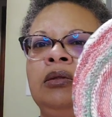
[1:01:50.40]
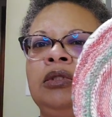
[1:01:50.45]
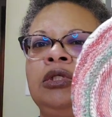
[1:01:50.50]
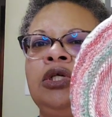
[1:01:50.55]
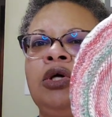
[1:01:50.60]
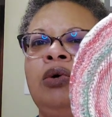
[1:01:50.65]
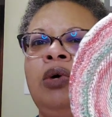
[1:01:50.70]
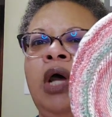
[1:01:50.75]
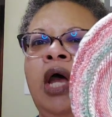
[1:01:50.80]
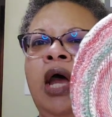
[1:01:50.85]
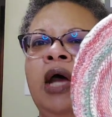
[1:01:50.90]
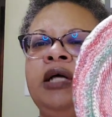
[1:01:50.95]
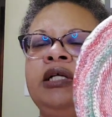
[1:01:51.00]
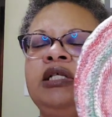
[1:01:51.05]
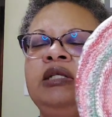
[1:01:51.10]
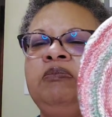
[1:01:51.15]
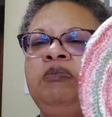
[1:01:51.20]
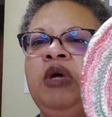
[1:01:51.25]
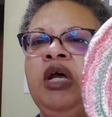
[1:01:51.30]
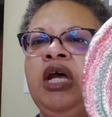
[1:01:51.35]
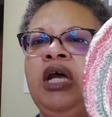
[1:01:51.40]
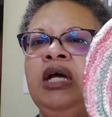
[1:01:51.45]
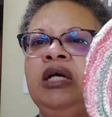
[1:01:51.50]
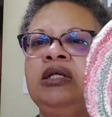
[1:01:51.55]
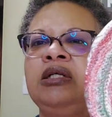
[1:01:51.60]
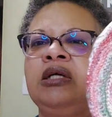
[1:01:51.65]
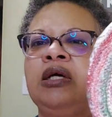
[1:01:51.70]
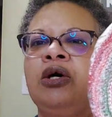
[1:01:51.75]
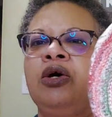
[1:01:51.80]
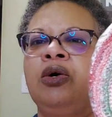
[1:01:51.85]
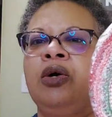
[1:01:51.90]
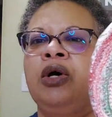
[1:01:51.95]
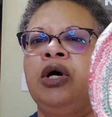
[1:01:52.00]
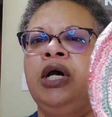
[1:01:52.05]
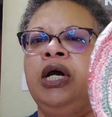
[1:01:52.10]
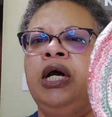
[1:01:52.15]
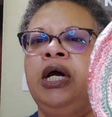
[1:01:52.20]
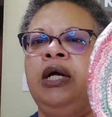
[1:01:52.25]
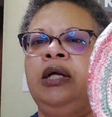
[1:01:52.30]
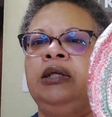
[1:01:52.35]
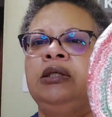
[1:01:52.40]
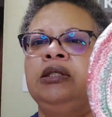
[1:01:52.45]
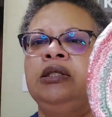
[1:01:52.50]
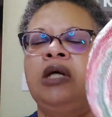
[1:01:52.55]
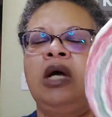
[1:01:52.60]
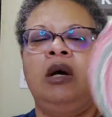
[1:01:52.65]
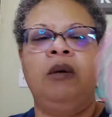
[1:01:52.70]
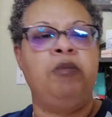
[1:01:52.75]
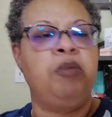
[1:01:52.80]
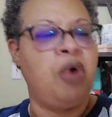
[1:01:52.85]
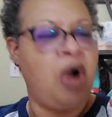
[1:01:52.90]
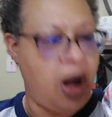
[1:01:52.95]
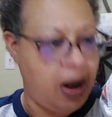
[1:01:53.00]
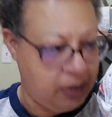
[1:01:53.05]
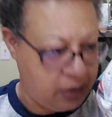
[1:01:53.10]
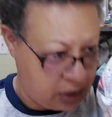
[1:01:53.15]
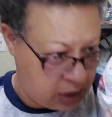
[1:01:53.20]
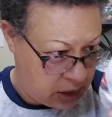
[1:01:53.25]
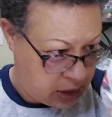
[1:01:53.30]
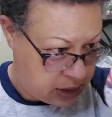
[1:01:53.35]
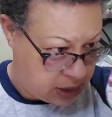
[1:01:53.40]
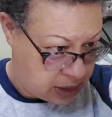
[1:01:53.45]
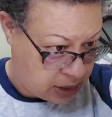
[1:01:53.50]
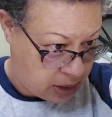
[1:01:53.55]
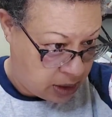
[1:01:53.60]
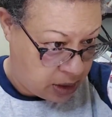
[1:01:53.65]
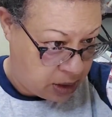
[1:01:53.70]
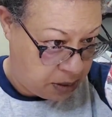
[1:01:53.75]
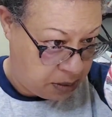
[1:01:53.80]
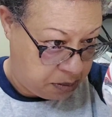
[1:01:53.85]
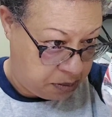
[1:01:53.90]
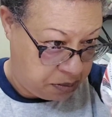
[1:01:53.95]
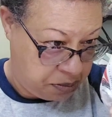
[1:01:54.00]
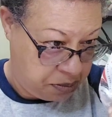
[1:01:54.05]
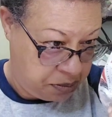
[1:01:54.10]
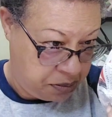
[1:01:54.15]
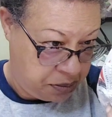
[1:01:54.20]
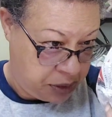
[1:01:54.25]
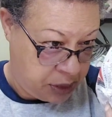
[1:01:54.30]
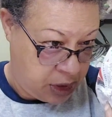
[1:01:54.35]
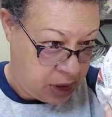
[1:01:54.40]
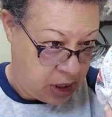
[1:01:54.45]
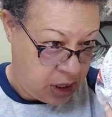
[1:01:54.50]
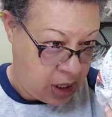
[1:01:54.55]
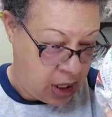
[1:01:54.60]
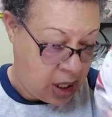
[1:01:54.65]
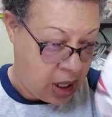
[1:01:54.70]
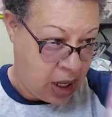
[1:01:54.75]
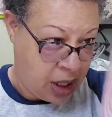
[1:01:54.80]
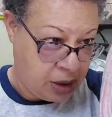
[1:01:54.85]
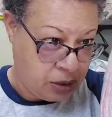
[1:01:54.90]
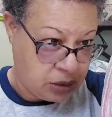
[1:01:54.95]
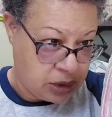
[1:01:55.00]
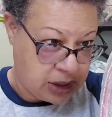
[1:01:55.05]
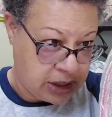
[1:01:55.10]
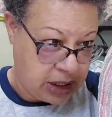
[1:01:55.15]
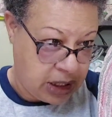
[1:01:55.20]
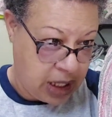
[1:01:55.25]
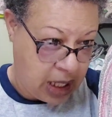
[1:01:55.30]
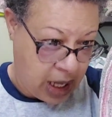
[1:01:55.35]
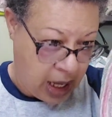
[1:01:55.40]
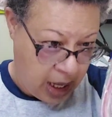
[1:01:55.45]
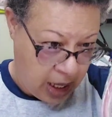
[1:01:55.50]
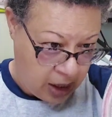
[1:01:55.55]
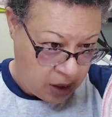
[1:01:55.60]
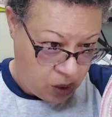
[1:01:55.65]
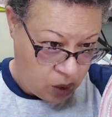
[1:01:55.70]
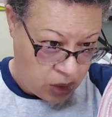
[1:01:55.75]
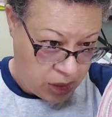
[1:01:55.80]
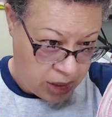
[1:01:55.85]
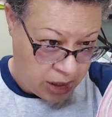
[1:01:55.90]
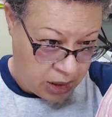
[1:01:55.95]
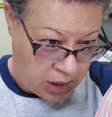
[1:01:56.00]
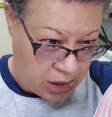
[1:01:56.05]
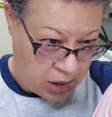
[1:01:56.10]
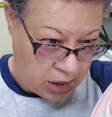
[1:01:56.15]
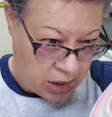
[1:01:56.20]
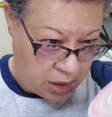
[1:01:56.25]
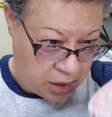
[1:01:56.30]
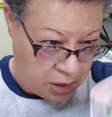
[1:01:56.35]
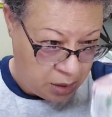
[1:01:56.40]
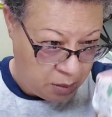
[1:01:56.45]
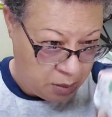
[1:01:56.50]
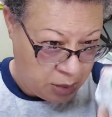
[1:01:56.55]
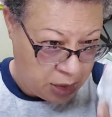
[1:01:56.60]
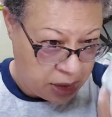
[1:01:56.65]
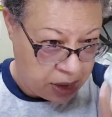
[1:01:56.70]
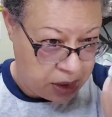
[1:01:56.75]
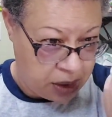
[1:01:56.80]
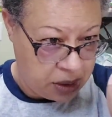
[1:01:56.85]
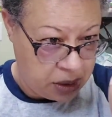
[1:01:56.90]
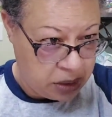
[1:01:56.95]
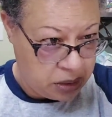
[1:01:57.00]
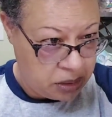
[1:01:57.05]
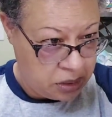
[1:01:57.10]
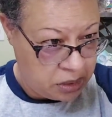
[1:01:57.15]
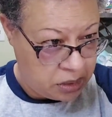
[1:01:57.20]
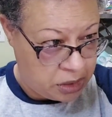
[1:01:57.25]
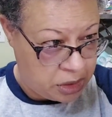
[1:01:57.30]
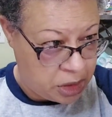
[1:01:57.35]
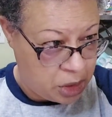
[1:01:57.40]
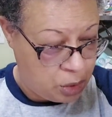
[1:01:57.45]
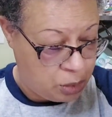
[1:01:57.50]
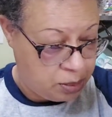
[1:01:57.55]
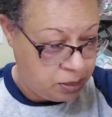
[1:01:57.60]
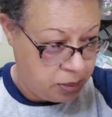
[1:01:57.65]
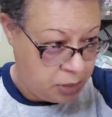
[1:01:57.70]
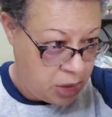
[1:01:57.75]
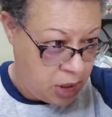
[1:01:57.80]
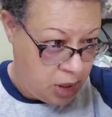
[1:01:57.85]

So it has pinks and greens and probably some, I don't see aqua in here, but nope.